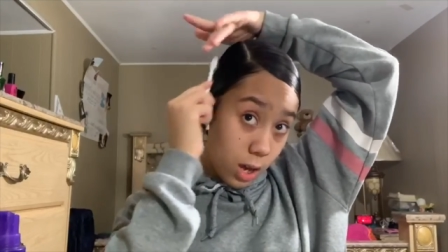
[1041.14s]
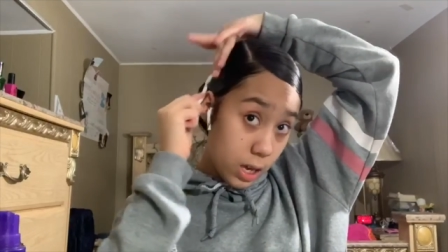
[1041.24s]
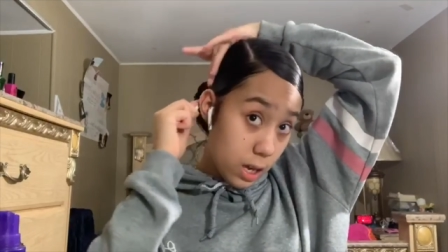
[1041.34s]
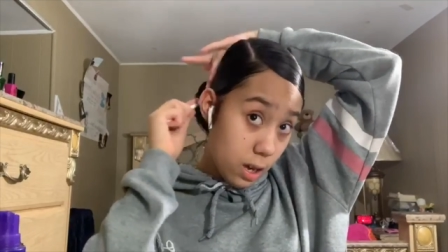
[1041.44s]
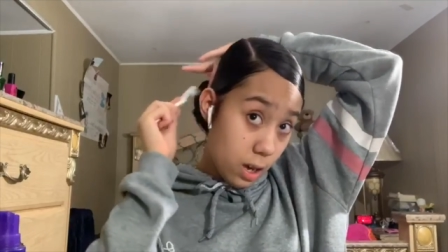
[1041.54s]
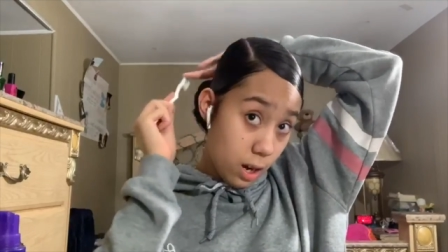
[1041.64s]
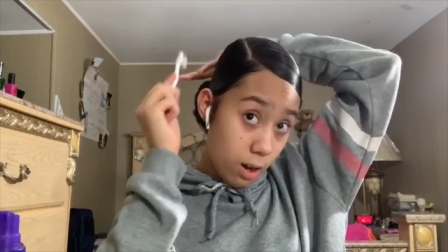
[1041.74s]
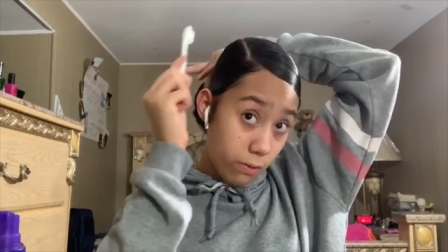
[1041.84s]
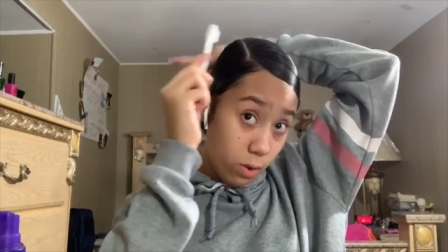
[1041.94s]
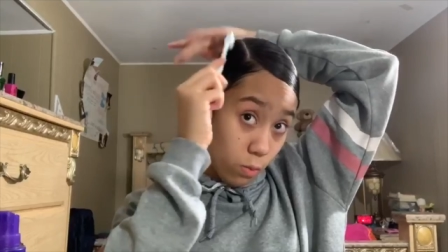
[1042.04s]
And
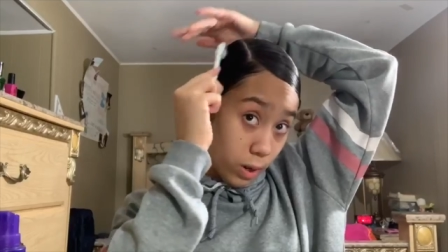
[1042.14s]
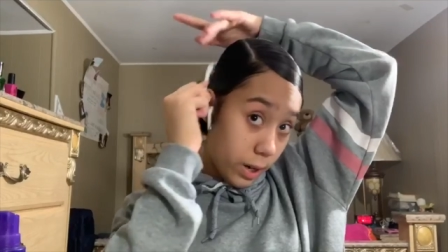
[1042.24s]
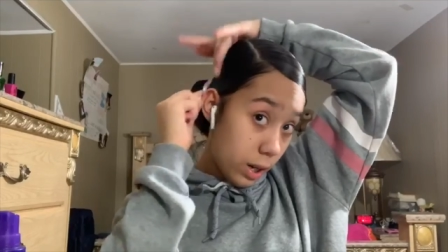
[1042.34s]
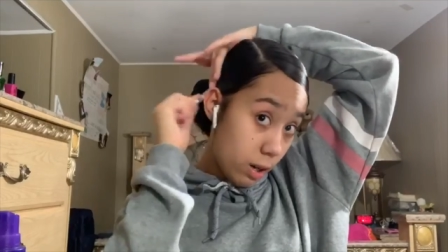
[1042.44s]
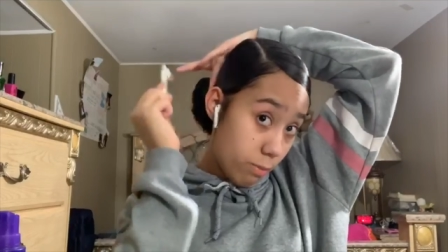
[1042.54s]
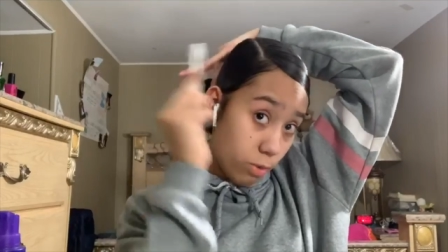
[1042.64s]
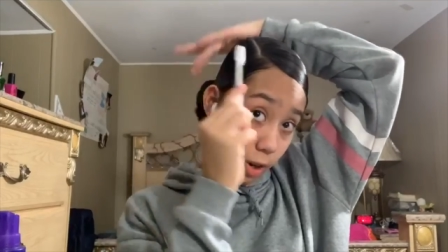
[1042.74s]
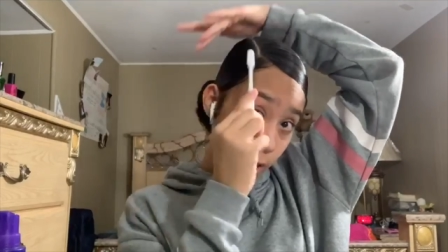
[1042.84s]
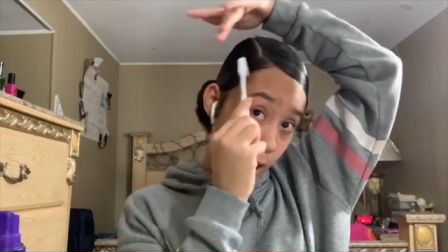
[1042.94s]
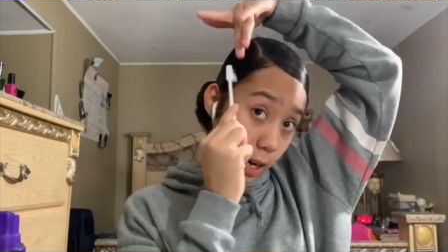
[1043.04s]
if you want it
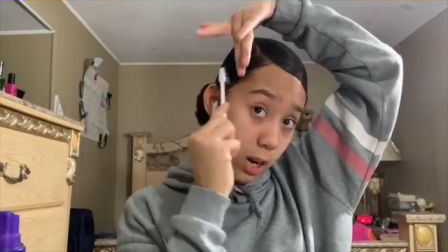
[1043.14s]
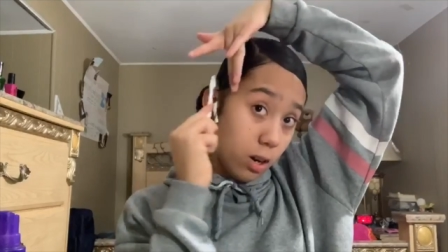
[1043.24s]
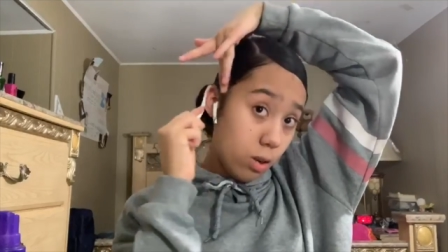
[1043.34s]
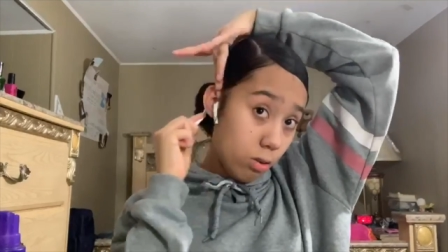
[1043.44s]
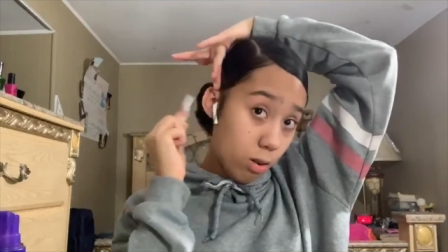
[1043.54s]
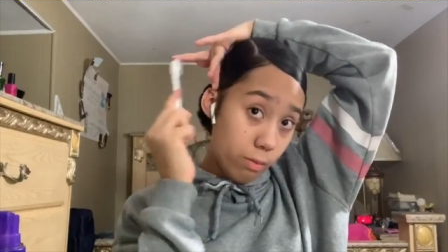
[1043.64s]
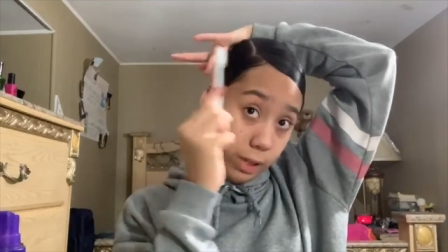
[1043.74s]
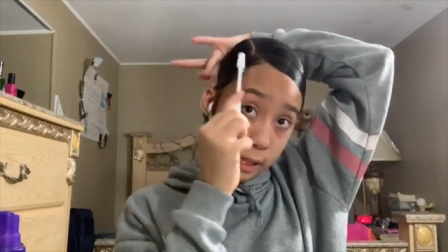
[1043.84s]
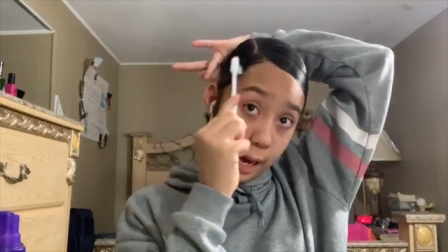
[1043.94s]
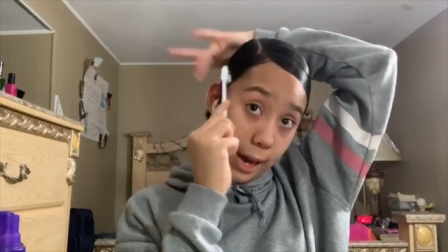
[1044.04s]
more tighter, you can
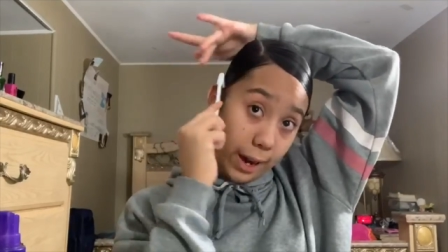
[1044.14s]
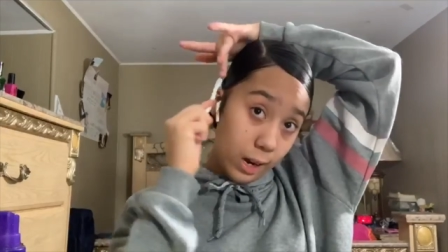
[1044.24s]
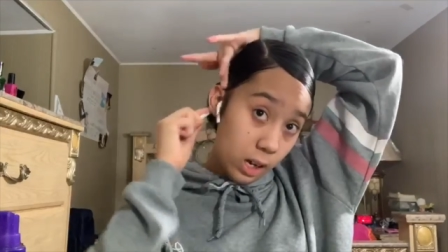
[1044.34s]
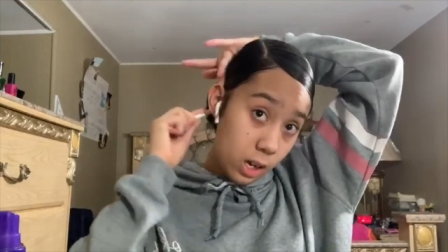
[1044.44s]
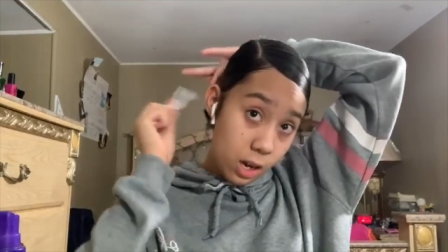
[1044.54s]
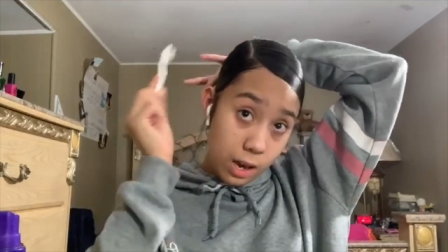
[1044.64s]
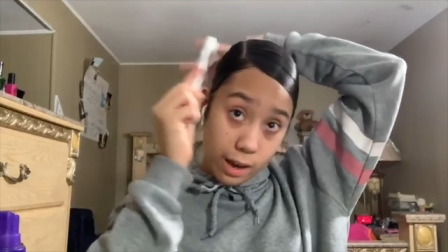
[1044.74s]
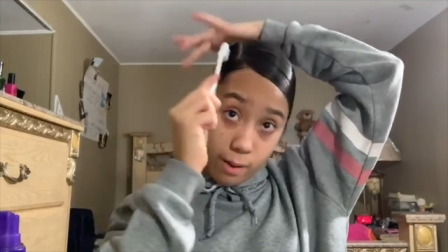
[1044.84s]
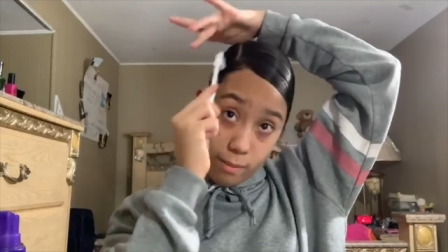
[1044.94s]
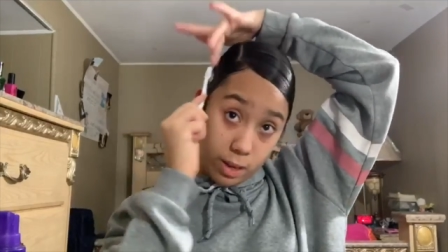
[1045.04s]
always add
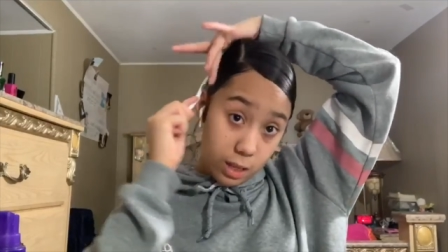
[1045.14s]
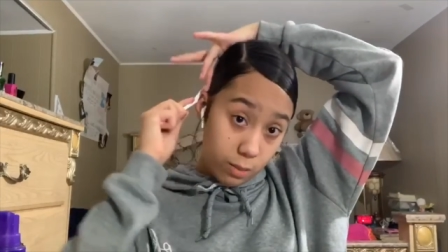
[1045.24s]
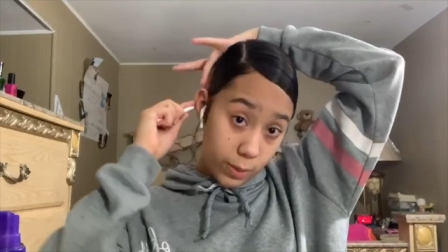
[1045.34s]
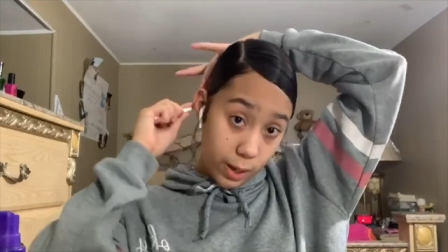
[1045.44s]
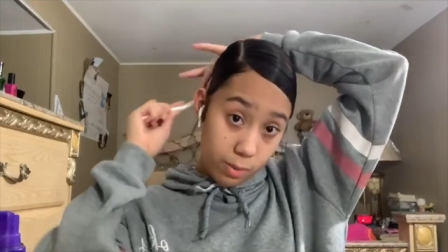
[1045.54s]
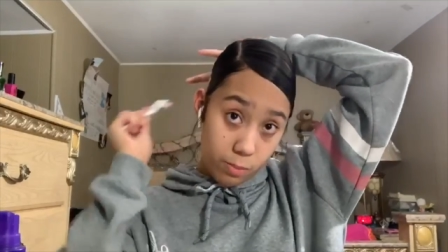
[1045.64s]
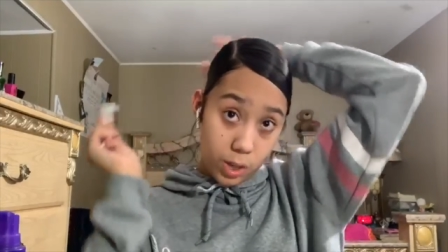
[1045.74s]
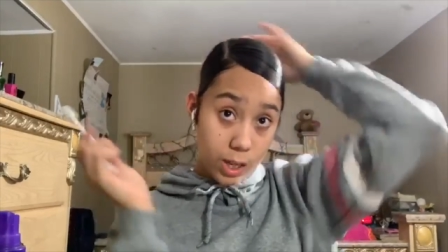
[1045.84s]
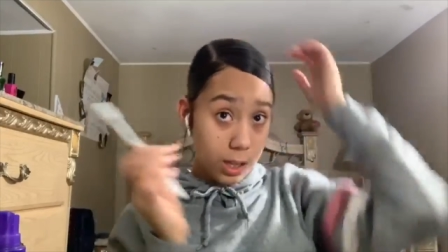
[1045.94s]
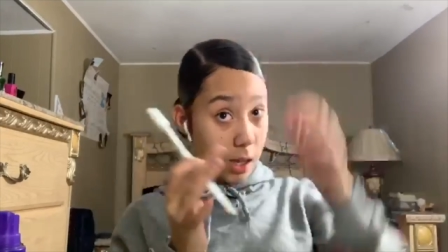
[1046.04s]
as bobby
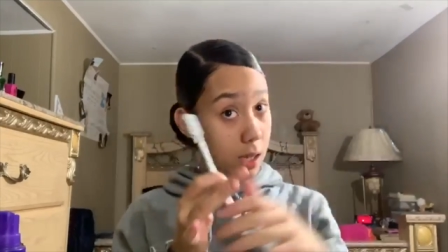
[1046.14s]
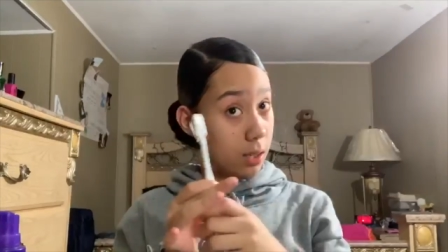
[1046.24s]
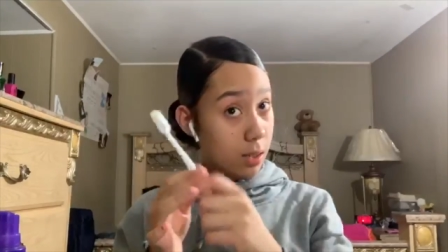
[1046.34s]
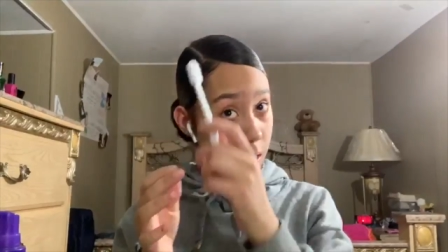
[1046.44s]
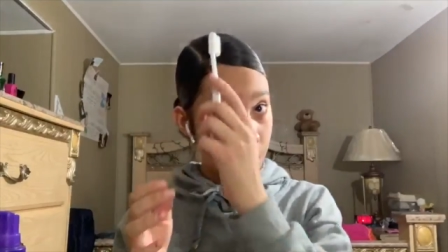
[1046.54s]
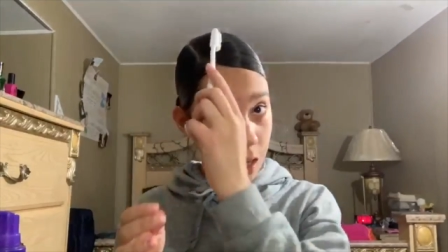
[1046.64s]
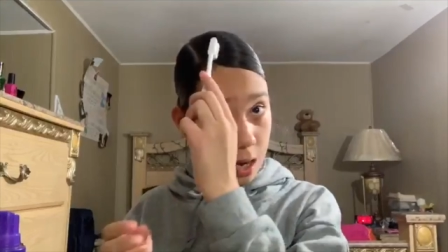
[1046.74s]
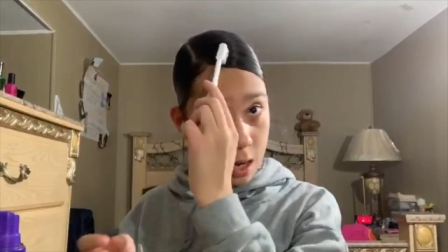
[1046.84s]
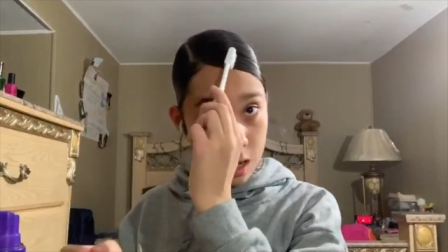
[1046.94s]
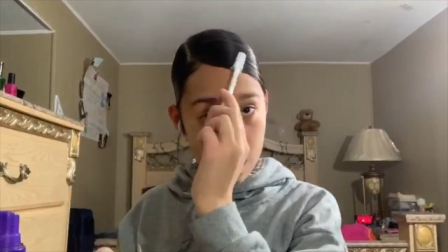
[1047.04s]
pins as
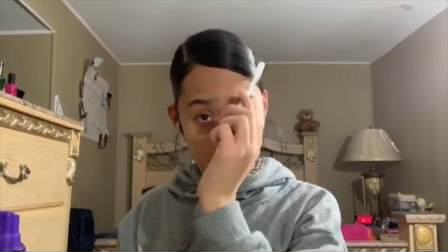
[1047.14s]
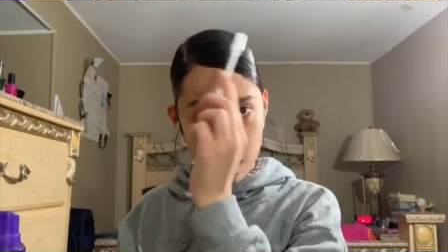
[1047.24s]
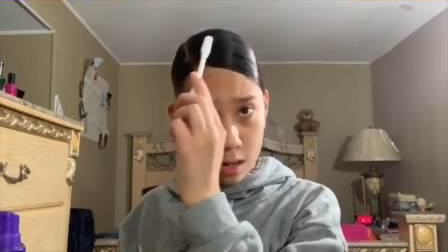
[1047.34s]
needed.